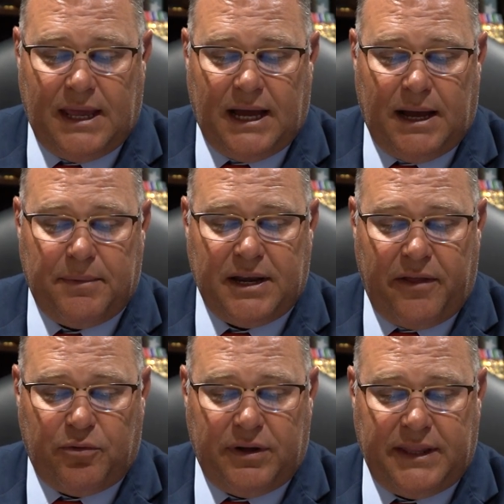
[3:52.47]

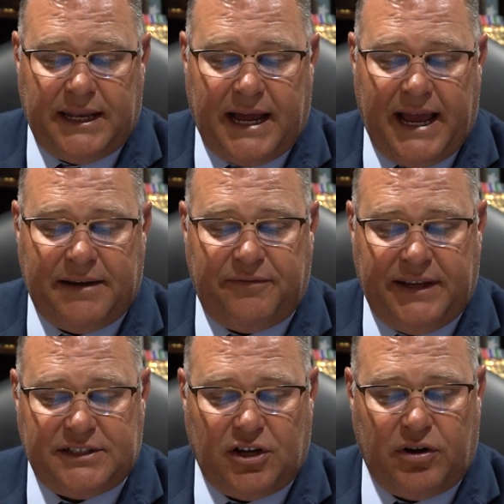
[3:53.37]
Another one that I had
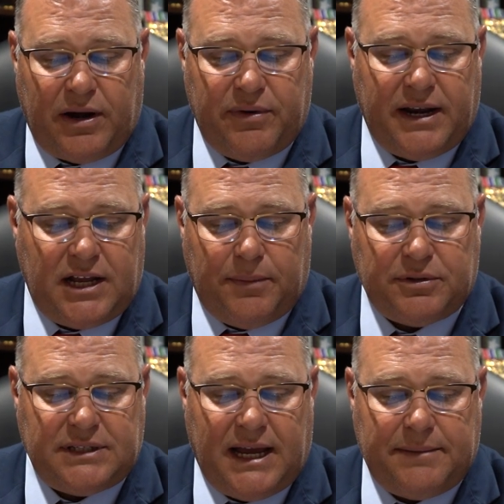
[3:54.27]
vetoed, I ran a couple
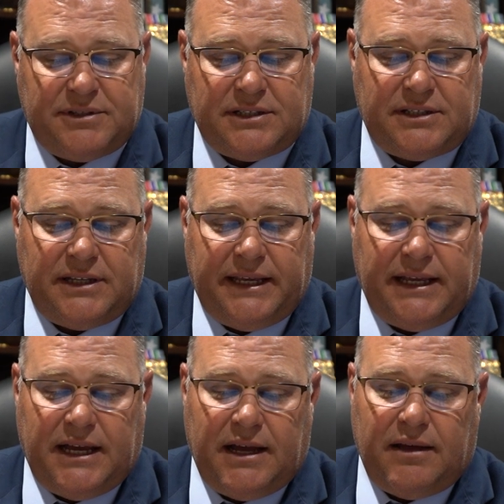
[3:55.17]
times, is
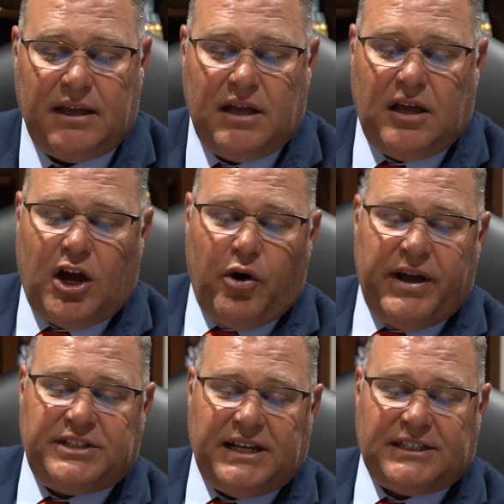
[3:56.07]
the
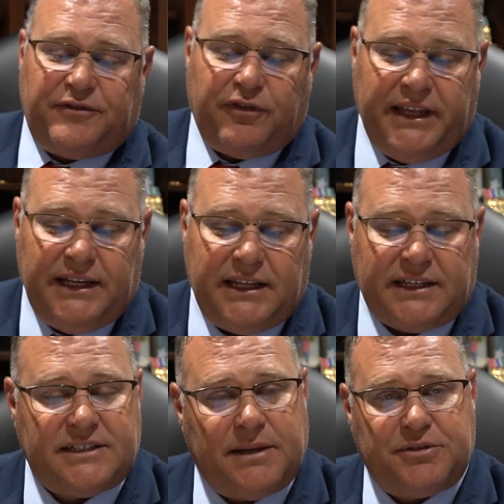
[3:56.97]
OHS fleet
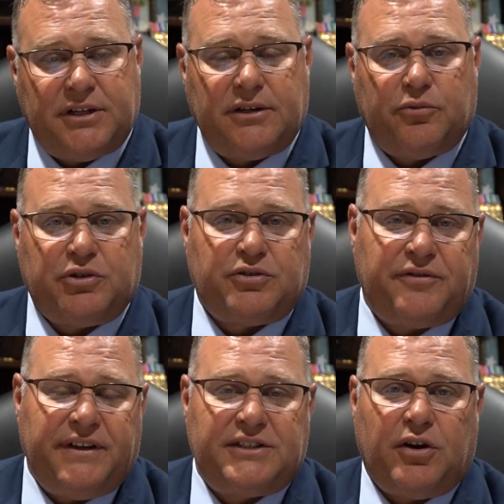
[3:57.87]
exemption, which was
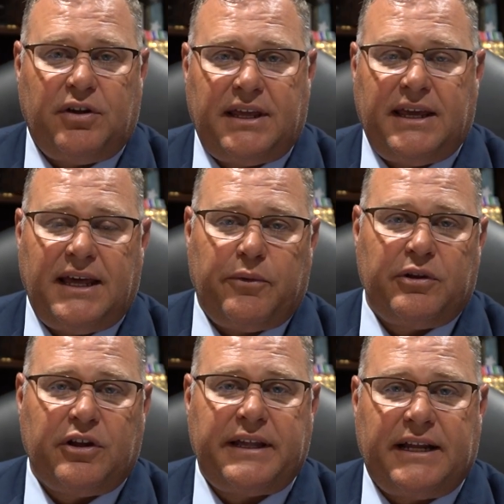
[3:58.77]
vetoed again, and
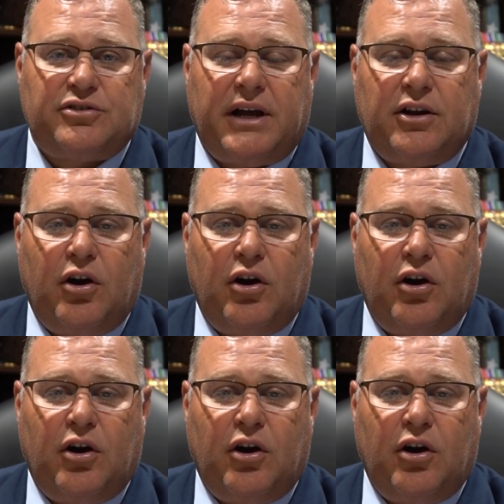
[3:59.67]
we're looking at trying to